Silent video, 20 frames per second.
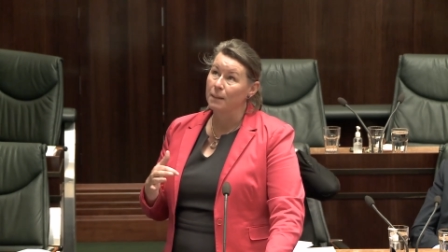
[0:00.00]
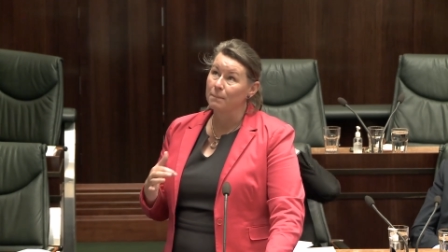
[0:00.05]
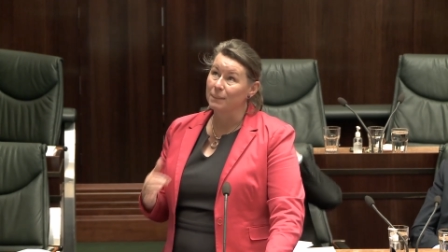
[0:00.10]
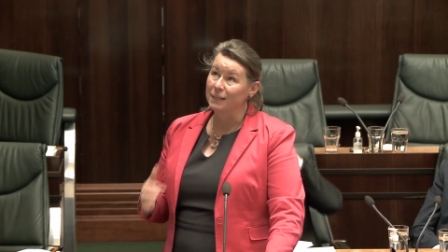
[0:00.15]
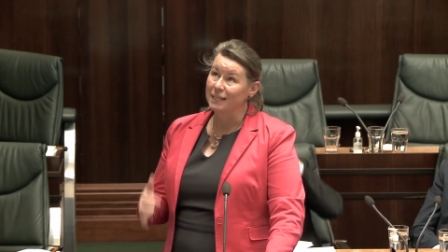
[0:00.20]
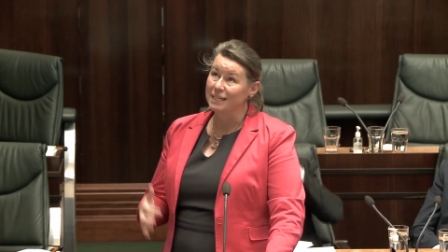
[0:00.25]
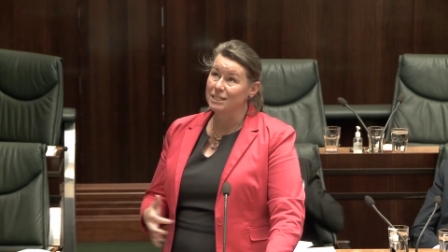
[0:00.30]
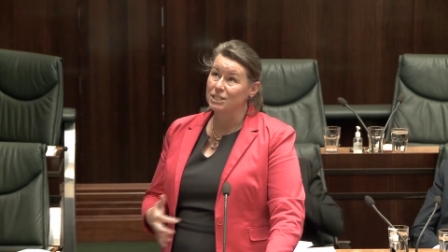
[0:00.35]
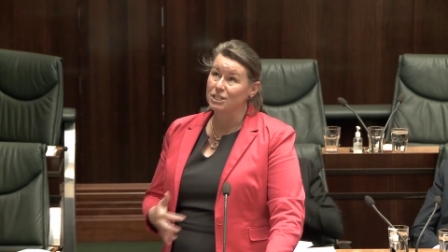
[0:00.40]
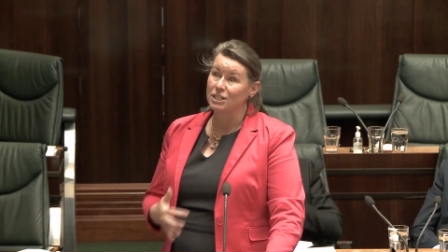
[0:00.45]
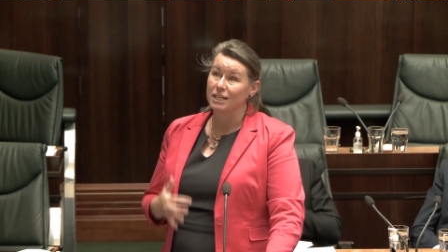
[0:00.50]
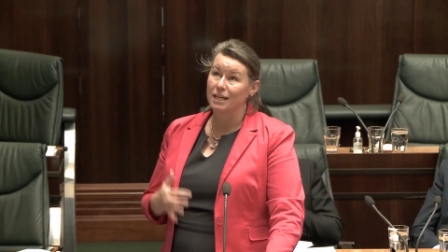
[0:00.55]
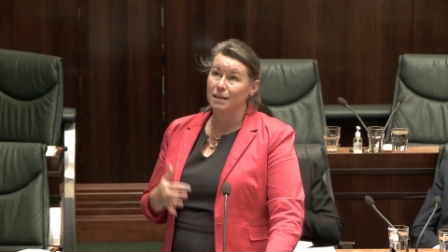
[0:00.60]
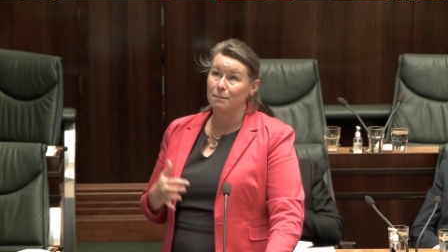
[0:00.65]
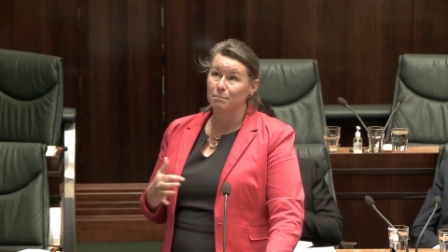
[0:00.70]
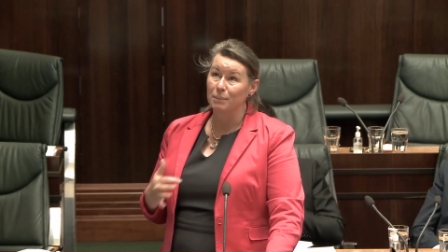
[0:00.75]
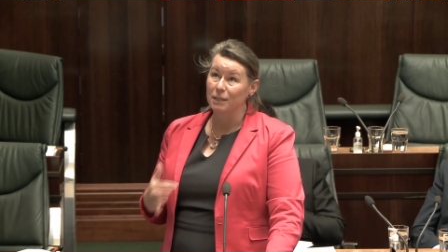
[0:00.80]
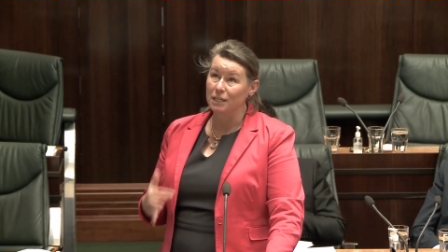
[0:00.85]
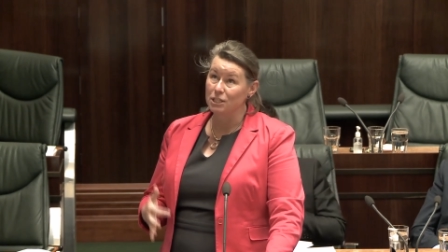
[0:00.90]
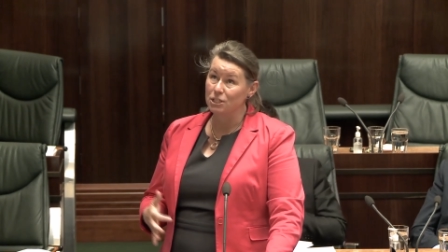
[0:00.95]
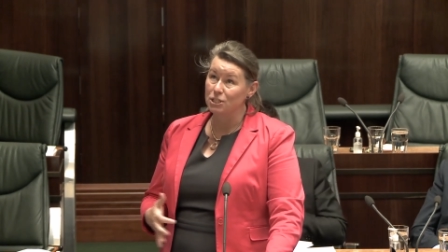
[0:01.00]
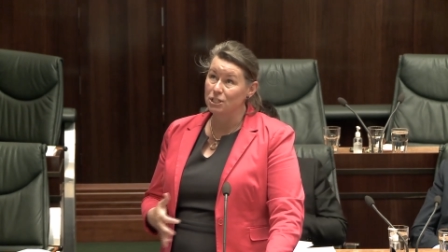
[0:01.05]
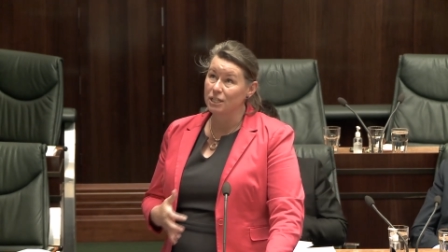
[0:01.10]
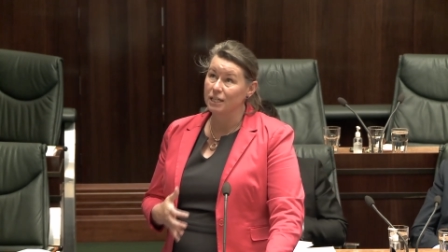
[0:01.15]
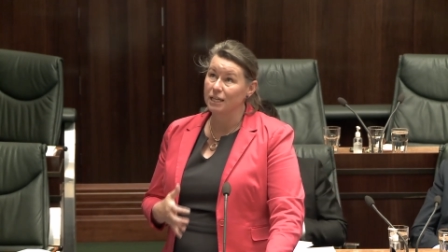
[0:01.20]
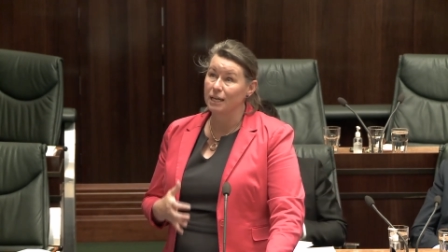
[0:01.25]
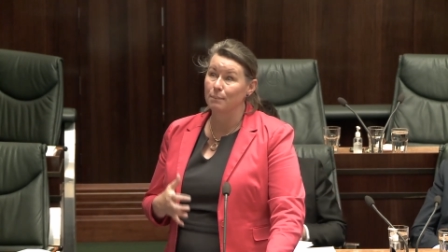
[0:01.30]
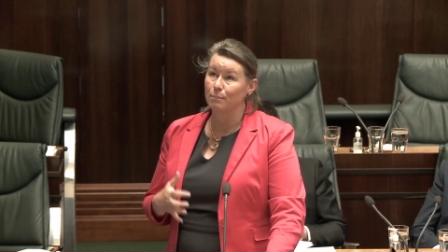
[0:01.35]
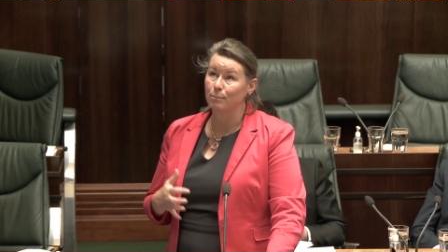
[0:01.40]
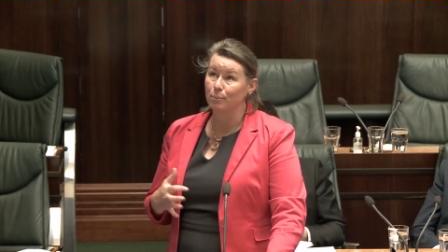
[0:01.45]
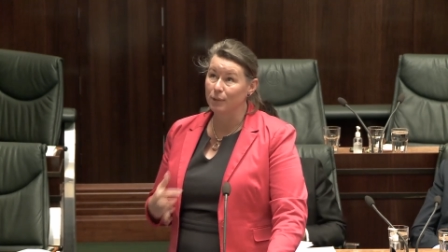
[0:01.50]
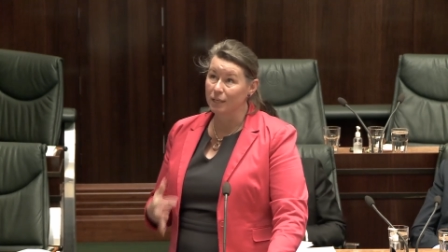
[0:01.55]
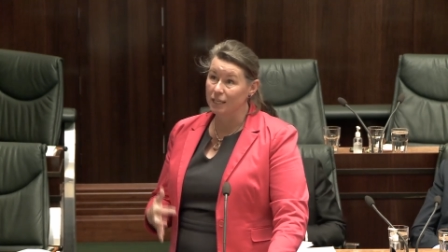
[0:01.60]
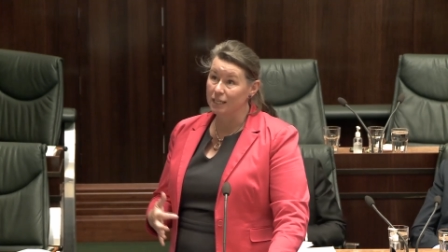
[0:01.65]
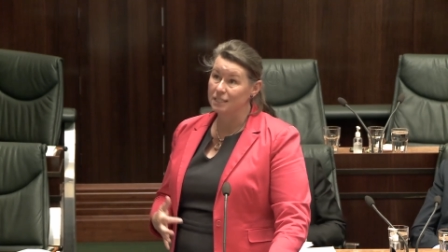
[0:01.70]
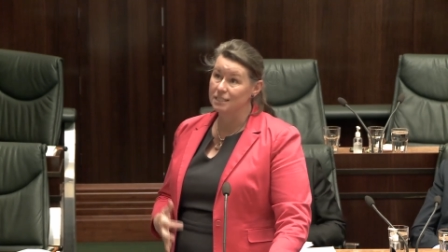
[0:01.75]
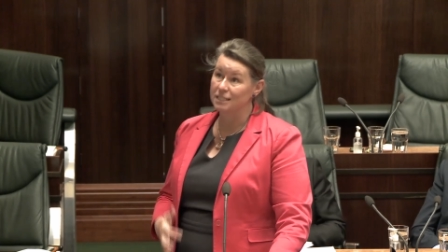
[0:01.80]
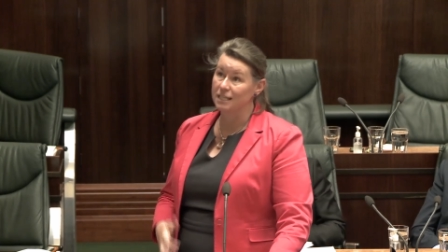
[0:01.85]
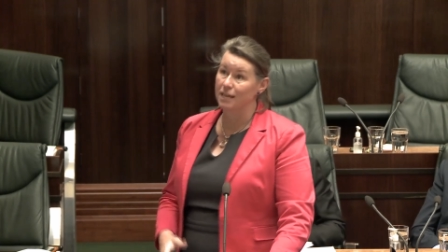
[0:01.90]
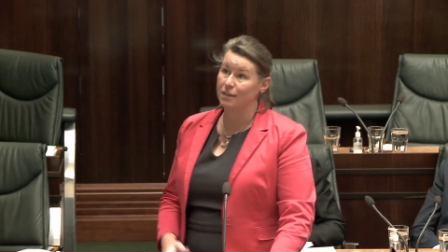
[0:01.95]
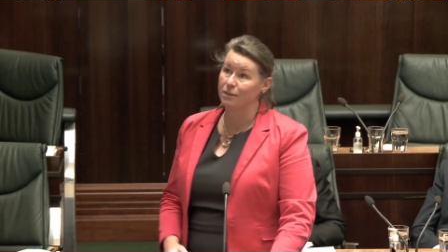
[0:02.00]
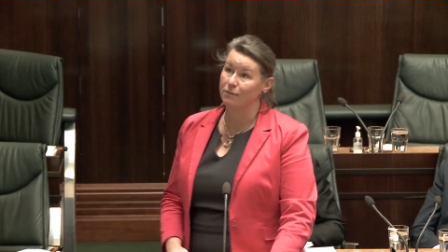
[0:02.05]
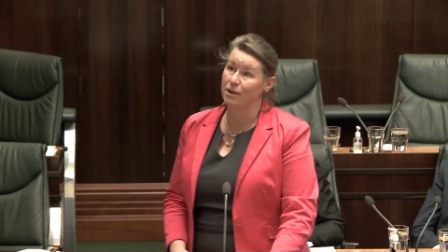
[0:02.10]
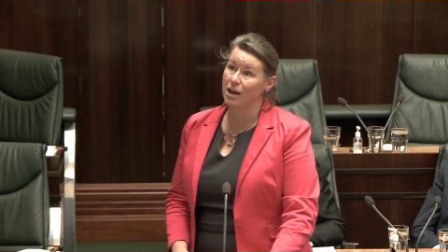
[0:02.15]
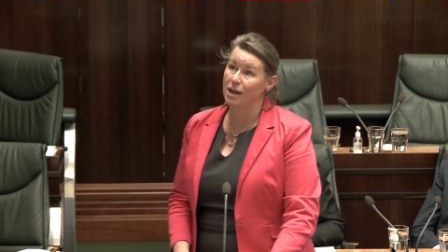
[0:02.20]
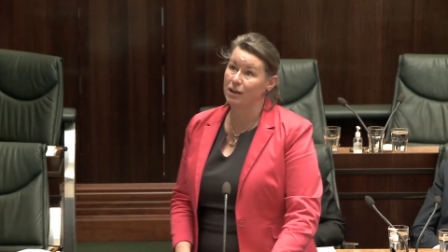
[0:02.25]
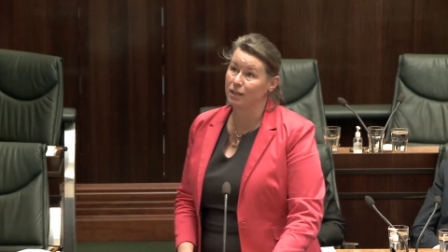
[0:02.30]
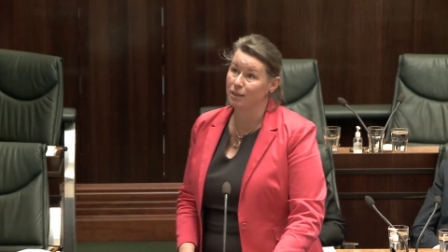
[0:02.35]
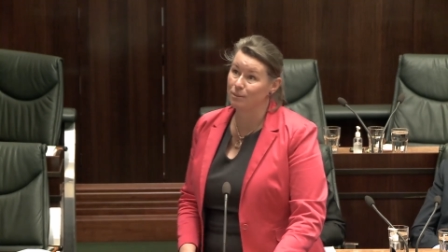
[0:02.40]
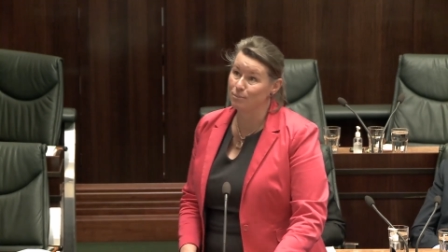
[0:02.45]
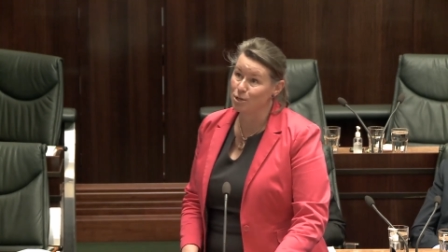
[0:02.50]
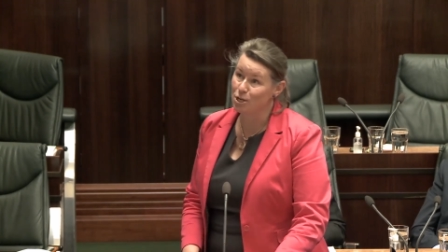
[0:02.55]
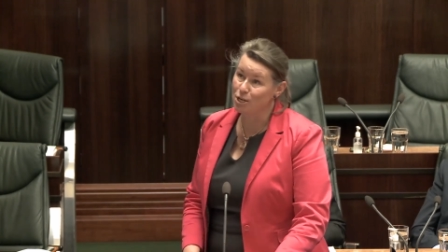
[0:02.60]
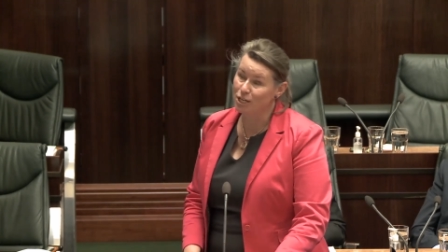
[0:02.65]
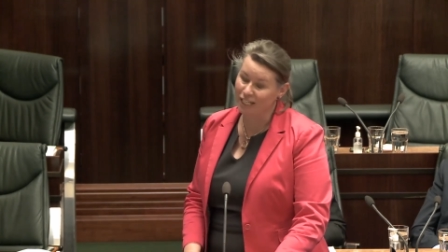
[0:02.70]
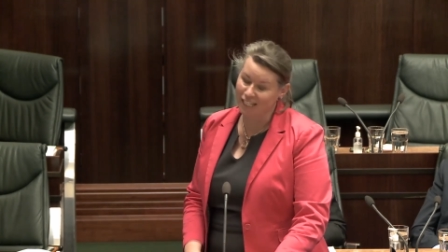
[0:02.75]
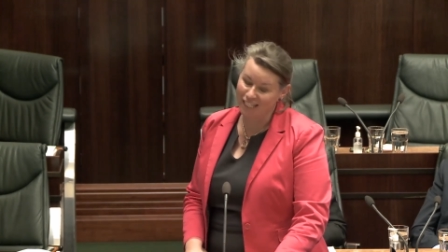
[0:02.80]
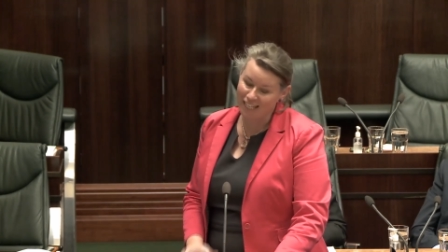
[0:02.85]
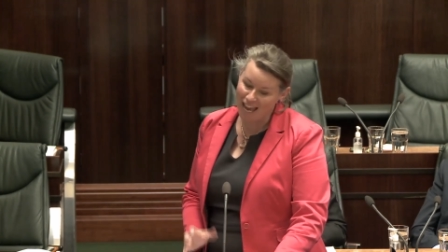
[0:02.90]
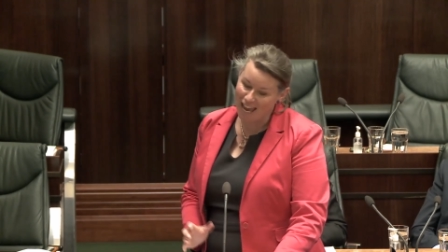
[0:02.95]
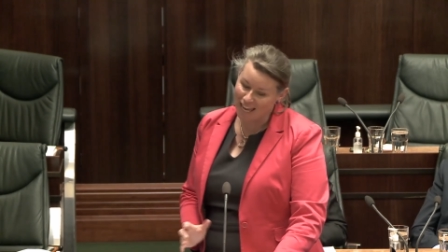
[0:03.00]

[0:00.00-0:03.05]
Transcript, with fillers: pledging and pitching and bringing together our community,